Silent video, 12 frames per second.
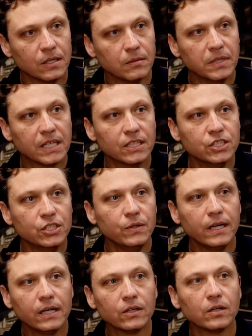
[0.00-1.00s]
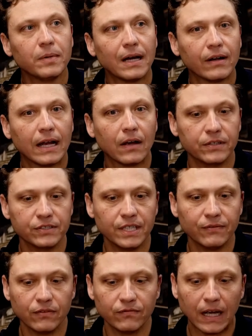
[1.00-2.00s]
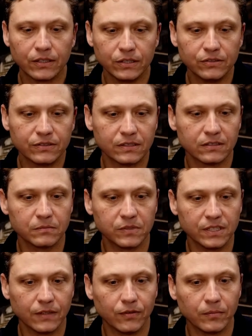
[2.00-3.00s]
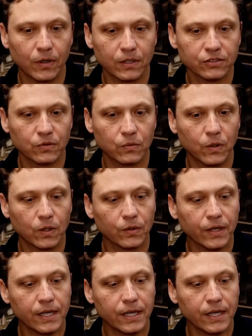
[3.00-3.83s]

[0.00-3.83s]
Because you hear about how there's different value systems in different parts of the world.